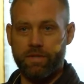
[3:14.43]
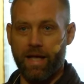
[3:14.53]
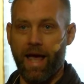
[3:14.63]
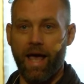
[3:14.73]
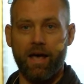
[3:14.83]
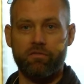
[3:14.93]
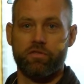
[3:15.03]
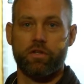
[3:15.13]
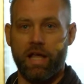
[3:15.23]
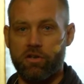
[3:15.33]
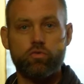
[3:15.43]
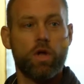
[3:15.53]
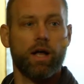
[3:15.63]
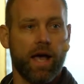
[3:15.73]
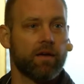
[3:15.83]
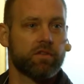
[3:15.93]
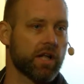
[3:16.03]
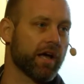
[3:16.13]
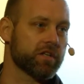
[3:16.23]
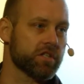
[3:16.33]
They do not have the
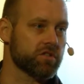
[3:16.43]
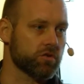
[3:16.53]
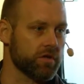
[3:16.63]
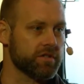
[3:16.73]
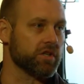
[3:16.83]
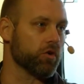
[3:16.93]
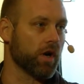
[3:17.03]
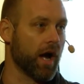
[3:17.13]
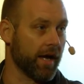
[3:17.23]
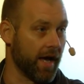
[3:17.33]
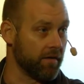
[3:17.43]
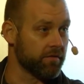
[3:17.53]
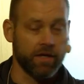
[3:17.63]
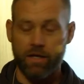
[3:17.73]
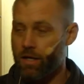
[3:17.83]
glycogen stores that you or I have.